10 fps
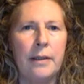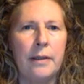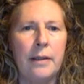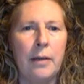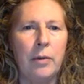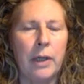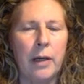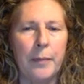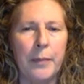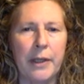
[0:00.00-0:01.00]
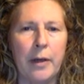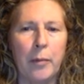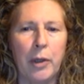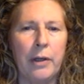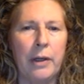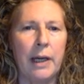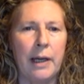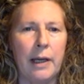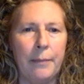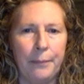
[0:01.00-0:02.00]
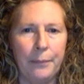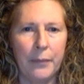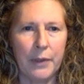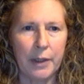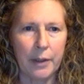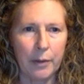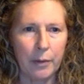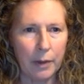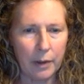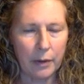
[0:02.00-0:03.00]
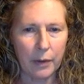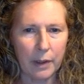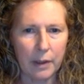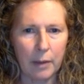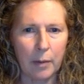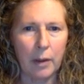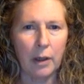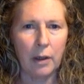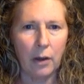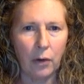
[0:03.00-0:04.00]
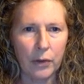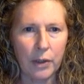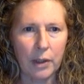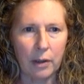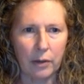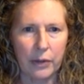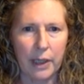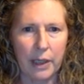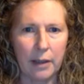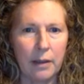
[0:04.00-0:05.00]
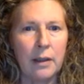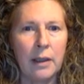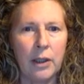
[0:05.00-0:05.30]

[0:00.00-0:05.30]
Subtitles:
see what comes up. Okay, so there's lots and lots here.